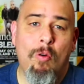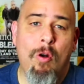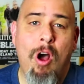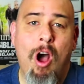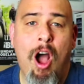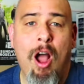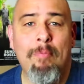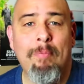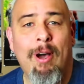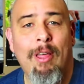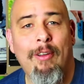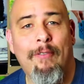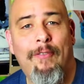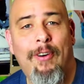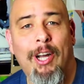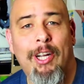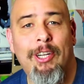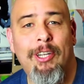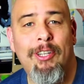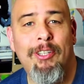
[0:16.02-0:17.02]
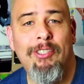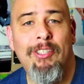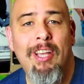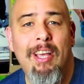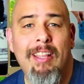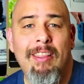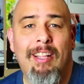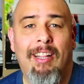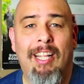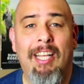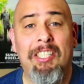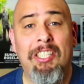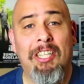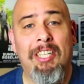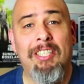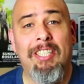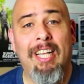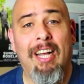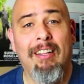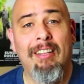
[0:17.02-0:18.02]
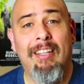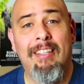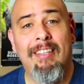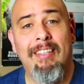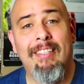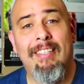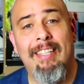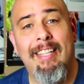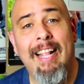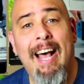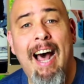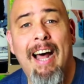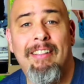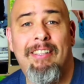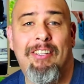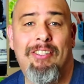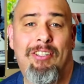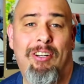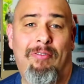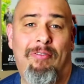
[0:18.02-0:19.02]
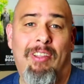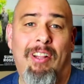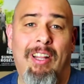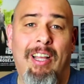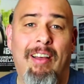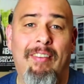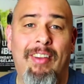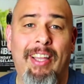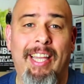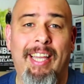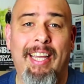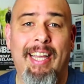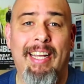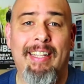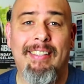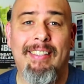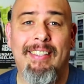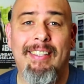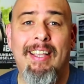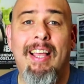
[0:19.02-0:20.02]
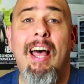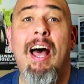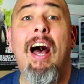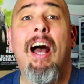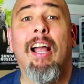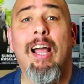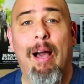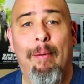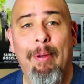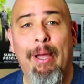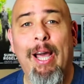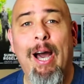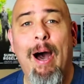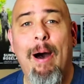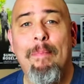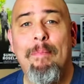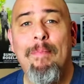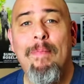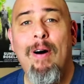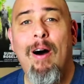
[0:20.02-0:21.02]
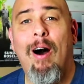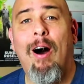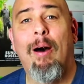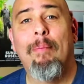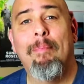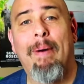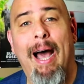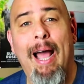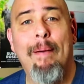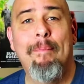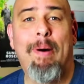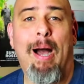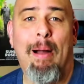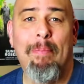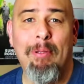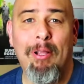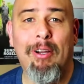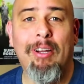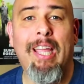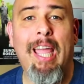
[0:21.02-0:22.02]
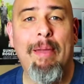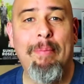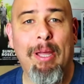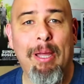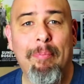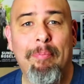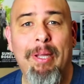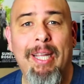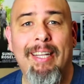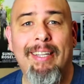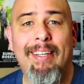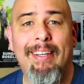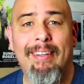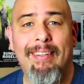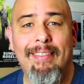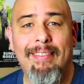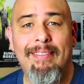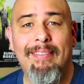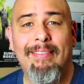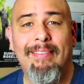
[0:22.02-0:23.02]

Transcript: Wrong, mother... The Legend of Zelda does not deserve the love it gets. Coming up on My Unpopular Gaming Opinion.